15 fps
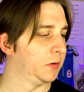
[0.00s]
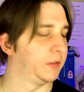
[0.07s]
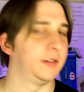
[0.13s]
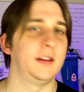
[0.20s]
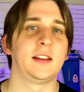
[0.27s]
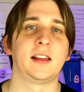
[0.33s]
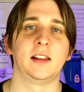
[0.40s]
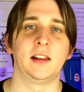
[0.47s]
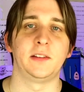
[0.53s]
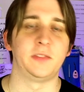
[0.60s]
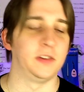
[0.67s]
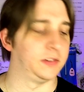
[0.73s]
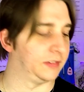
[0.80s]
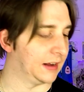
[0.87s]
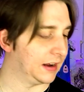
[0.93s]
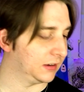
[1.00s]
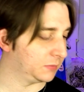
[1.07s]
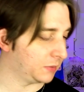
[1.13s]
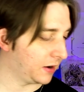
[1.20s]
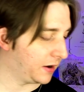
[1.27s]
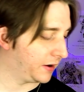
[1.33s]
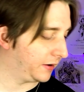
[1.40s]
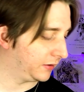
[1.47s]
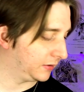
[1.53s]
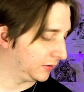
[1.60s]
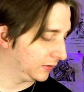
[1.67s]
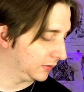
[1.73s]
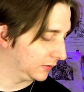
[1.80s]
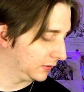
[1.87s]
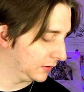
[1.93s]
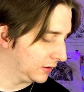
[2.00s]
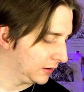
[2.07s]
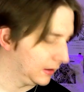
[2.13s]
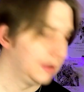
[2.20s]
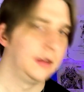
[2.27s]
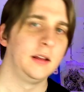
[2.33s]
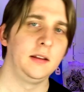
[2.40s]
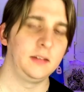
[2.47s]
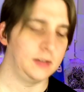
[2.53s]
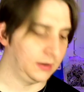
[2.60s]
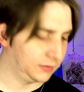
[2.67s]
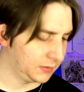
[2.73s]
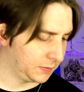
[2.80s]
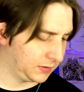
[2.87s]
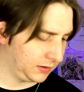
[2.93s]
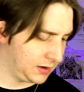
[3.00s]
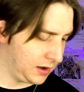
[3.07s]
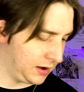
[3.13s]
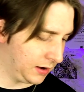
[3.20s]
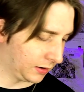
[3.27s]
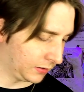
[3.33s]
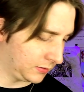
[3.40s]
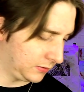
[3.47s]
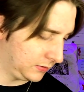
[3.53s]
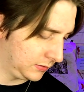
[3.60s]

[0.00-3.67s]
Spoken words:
Syndicate left his chalice behind. He's got something in here.